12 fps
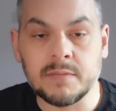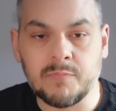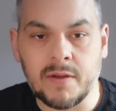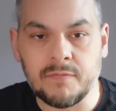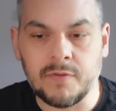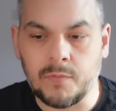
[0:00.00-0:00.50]

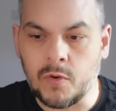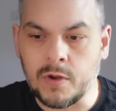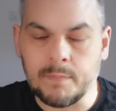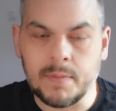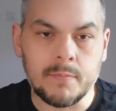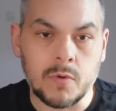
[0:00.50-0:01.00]
Brentford want a
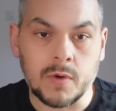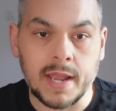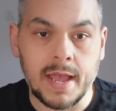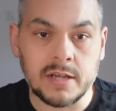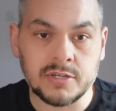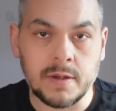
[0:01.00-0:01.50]
bit more
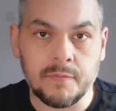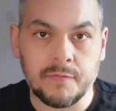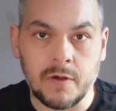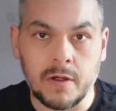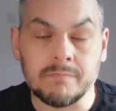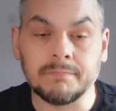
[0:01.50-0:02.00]
cash up
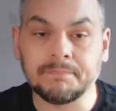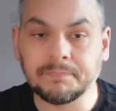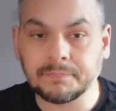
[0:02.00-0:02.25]
front.